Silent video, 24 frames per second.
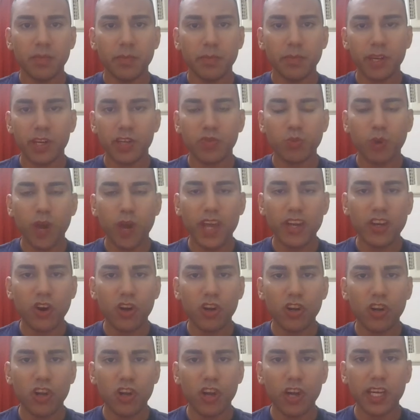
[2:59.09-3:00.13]
because we're
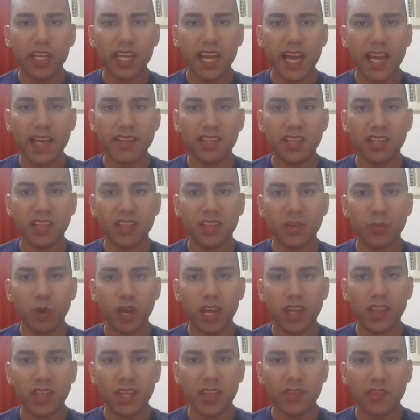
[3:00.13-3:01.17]
not looking at it the
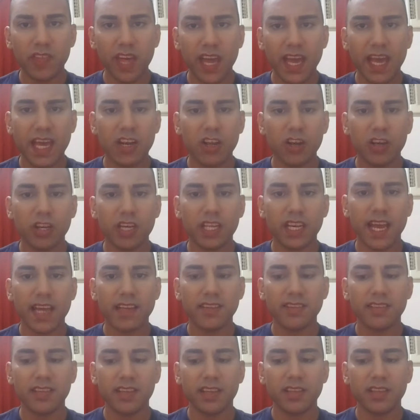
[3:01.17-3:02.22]
way that they're looking at